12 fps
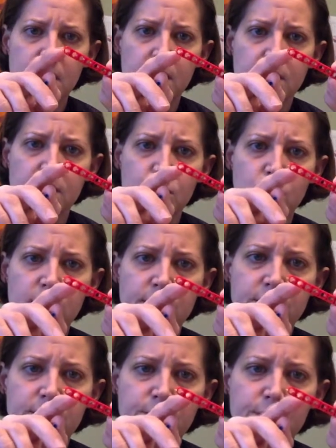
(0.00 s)
this is 1,
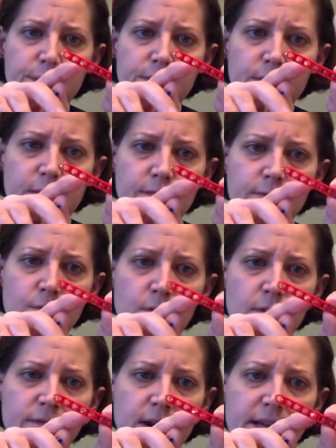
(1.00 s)
2, 3,
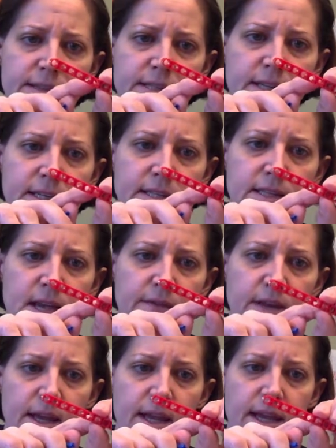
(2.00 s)
4, 5, 6,
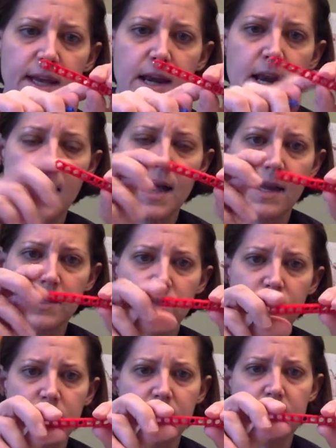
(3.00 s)
7, 8, 9.
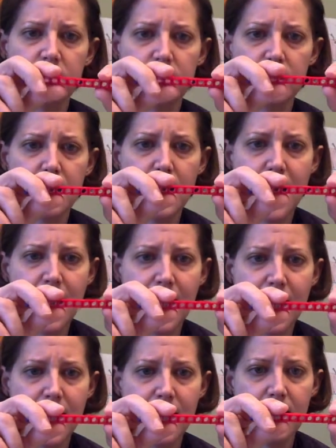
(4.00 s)
So this is a
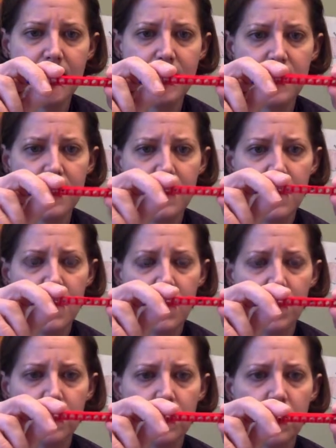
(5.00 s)
9
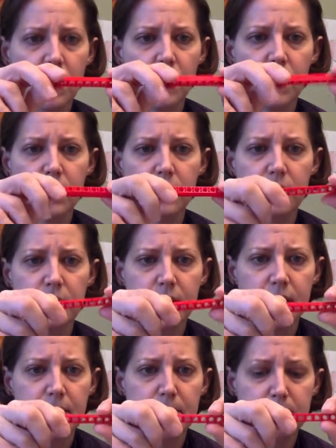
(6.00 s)
long
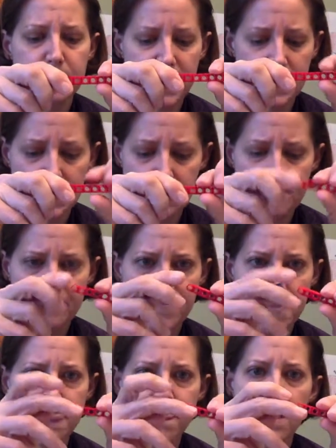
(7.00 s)
beam,
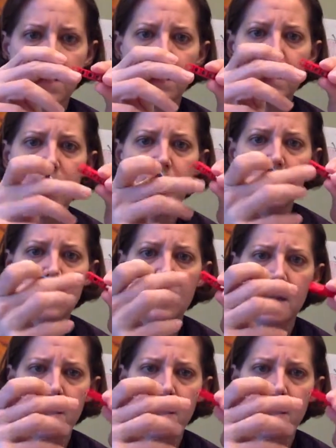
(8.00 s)
okay?